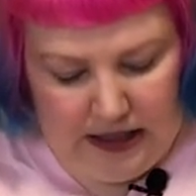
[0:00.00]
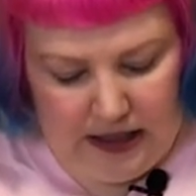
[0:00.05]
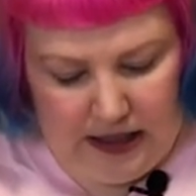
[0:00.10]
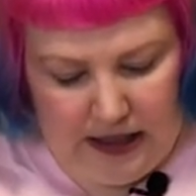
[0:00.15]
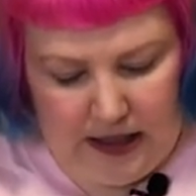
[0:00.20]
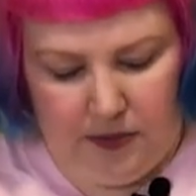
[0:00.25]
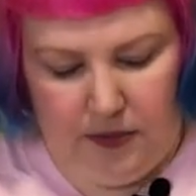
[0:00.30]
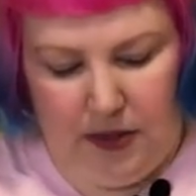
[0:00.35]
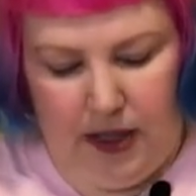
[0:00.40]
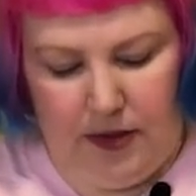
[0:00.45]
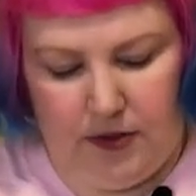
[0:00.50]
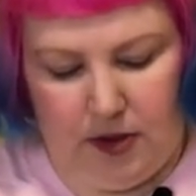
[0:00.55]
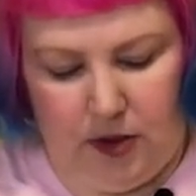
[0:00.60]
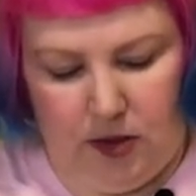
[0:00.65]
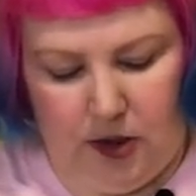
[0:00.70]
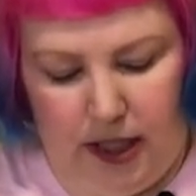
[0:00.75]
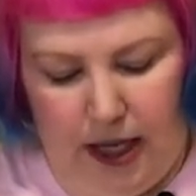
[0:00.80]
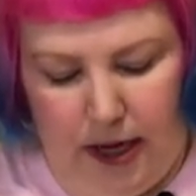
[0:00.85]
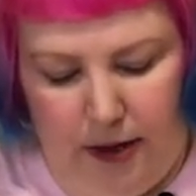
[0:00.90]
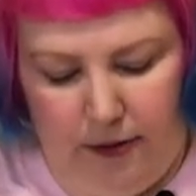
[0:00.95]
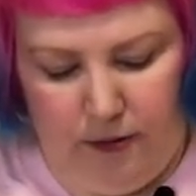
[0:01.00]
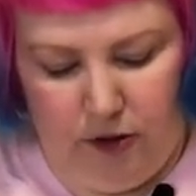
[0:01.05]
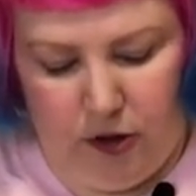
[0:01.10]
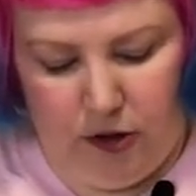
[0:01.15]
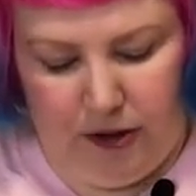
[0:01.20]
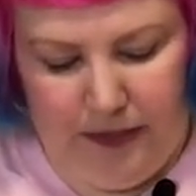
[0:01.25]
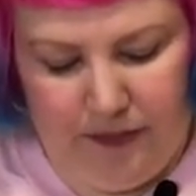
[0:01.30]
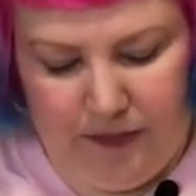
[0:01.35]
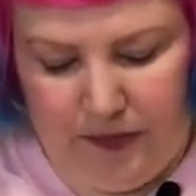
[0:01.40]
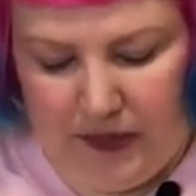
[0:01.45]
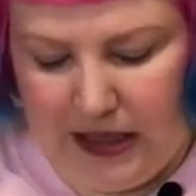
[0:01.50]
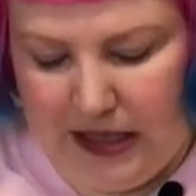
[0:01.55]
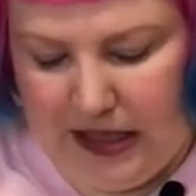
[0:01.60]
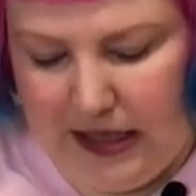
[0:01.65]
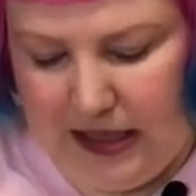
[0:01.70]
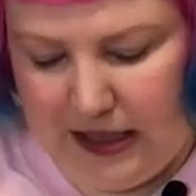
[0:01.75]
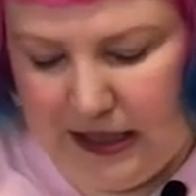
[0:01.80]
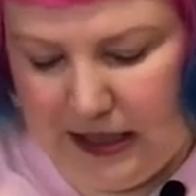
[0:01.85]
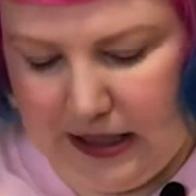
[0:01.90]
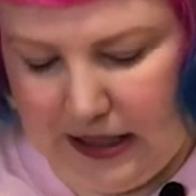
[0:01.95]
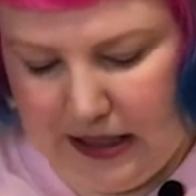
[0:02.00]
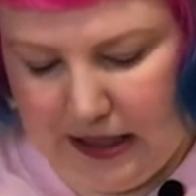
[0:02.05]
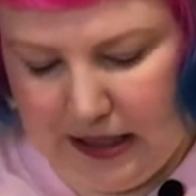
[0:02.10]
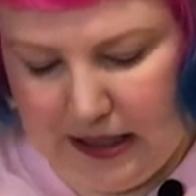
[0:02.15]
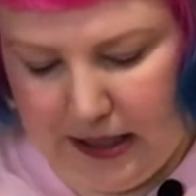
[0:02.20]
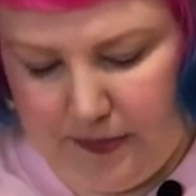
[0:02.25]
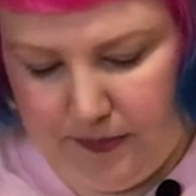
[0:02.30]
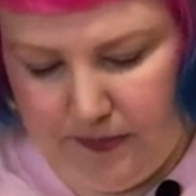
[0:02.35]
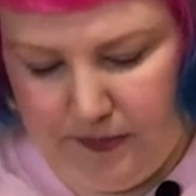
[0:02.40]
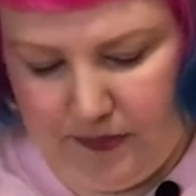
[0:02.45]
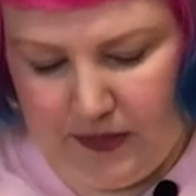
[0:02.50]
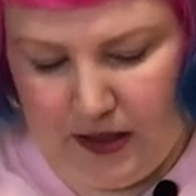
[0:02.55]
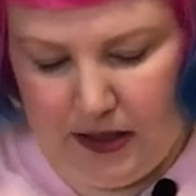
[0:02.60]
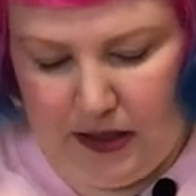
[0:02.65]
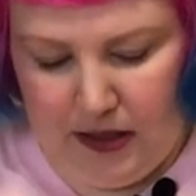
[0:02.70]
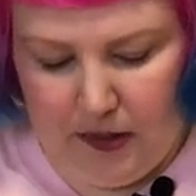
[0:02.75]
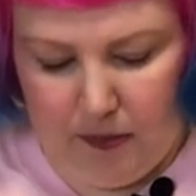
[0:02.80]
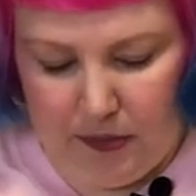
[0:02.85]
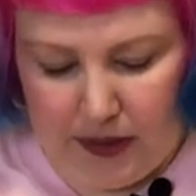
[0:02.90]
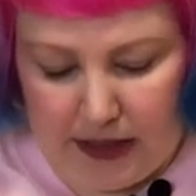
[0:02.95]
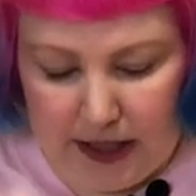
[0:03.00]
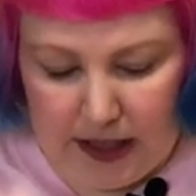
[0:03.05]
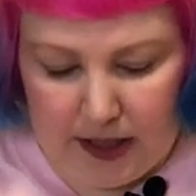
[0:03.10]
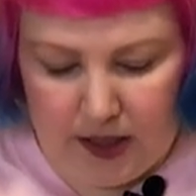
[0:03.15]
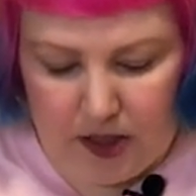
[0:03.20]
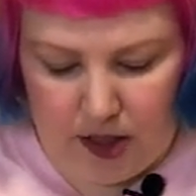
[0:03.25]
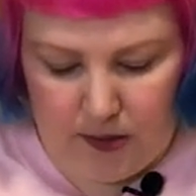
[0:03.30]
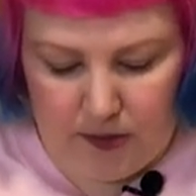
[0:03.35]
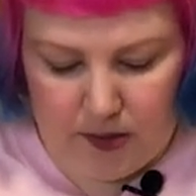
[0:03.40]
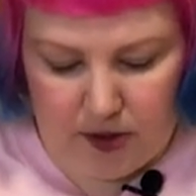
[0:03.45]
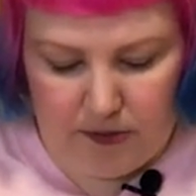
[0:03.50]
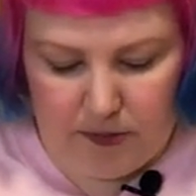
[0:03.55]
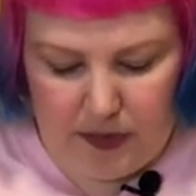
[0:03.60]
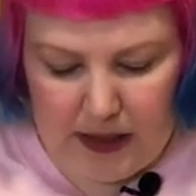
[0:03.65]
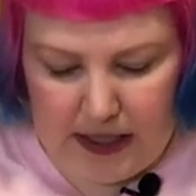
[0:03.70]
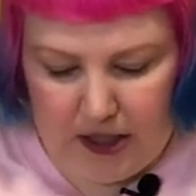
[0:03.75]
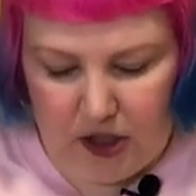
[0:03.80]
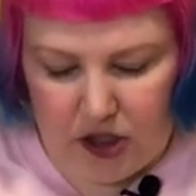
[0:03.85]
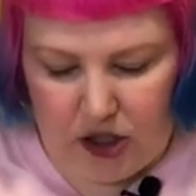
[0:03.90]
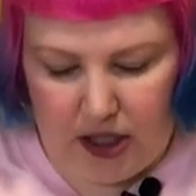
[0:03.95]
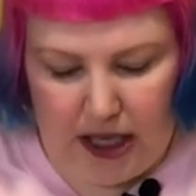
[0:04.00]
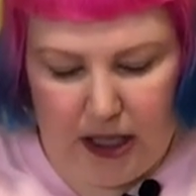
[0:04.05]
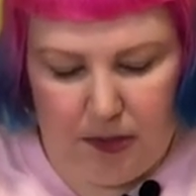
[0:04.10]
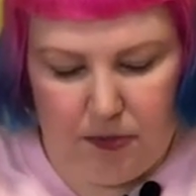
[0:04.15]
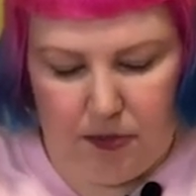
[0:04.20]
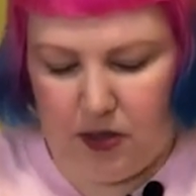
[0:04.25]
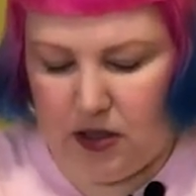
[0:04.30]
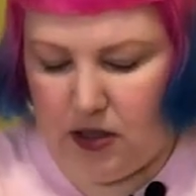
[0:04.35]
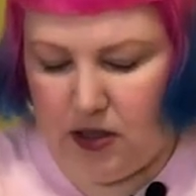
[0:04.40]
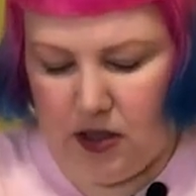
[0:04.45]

um, have to look out for. Um, but yeah, in terms of piece shape,